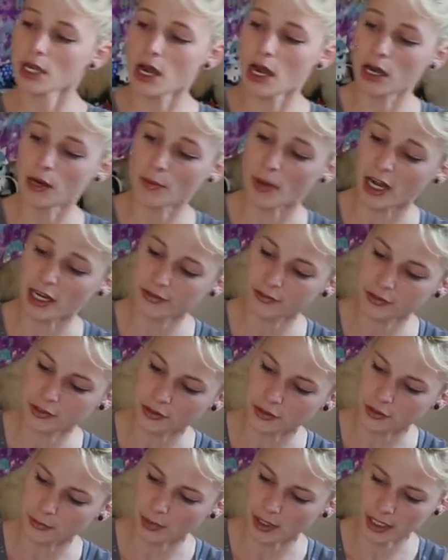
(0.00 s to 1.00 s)
I've
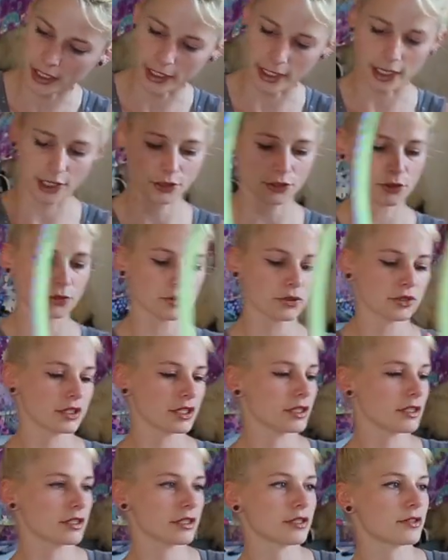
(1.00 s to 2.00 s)
stood behind Astral
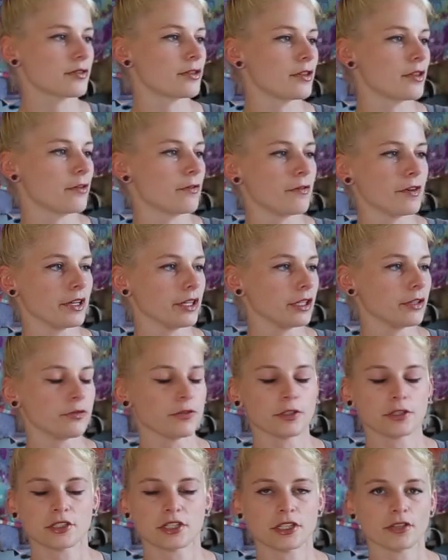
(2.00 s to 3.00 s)
since the very
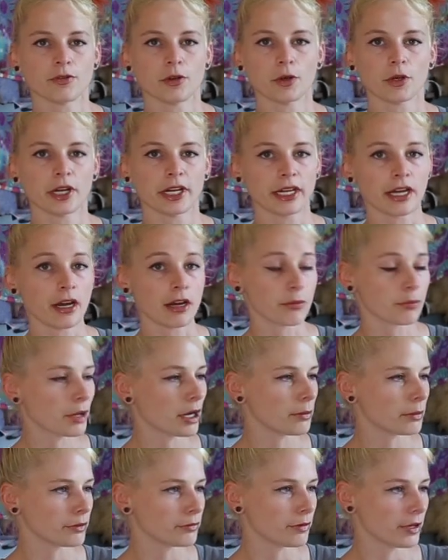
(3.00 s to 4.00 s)
first Evoke I got,
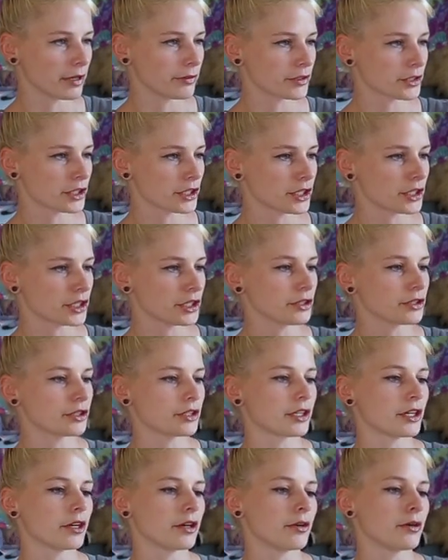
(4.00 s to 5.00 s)
probably 5 or 6 years
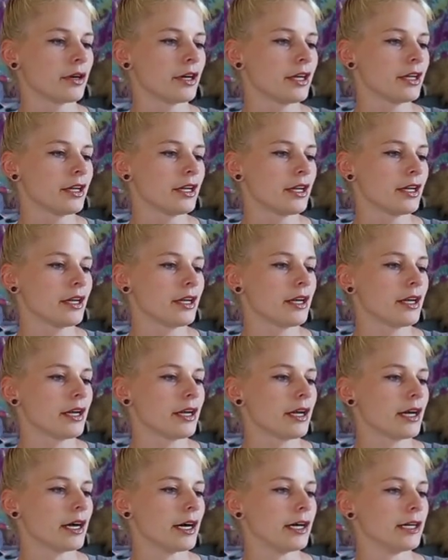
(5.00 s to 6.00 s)
ago.
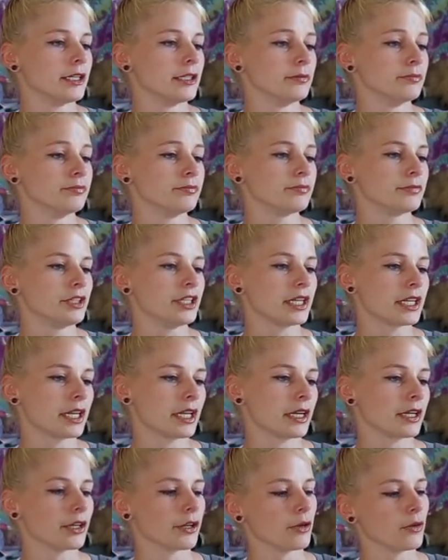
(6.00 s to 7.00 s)
You
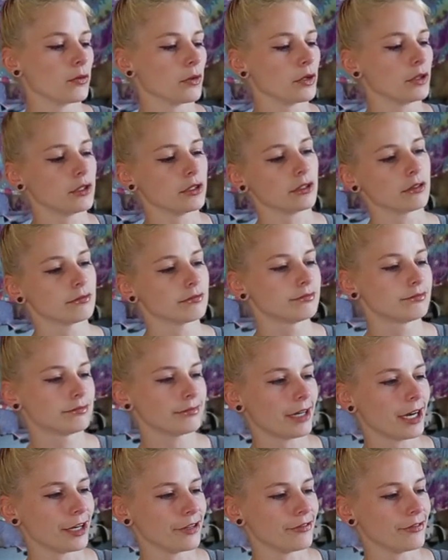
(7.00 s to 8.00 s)
can't go wrong.
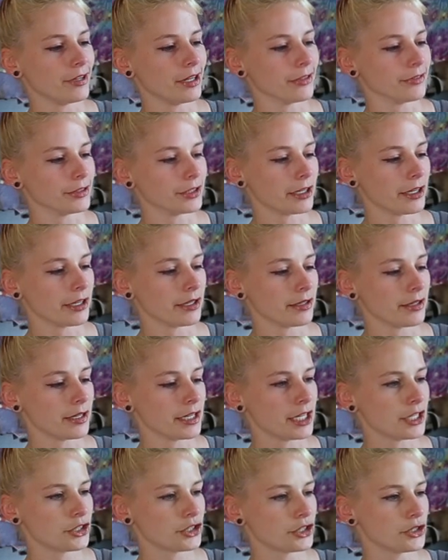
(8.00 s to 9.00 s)
I've never had
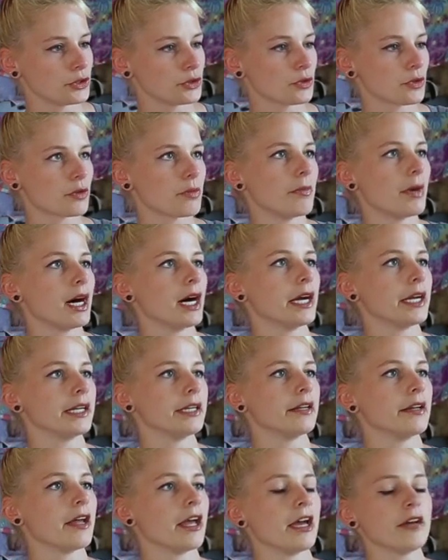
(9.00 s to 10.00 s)
issues with
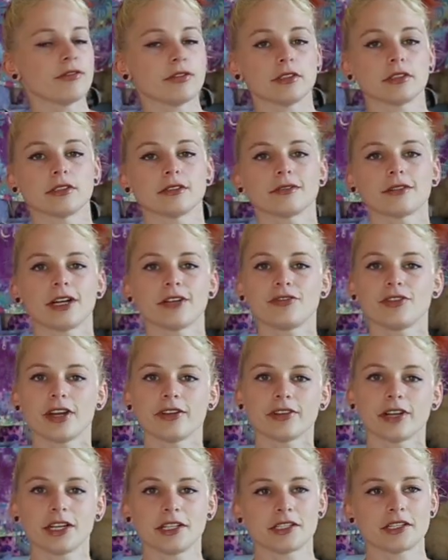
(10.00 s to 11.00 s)
mine, ever. I've
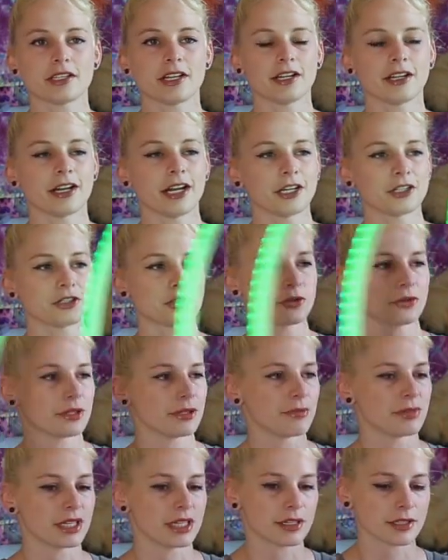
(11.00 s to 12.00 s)
never had to send an Astral
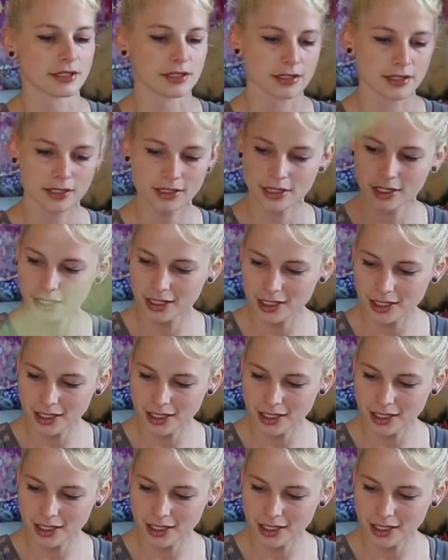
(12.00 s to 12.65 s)
in because